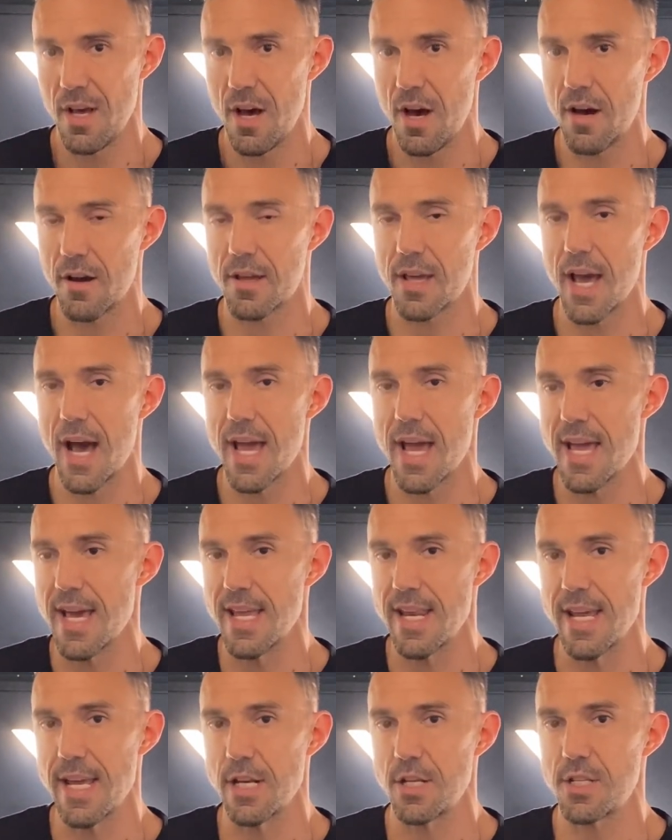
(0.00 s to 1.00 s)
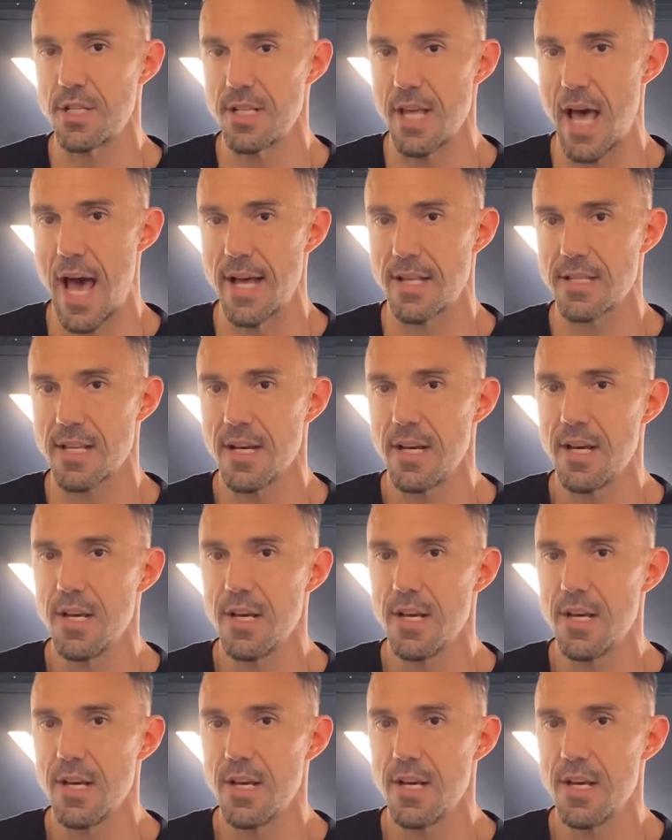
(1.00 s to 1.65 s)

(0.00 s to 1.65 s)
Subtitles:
okay, in each set.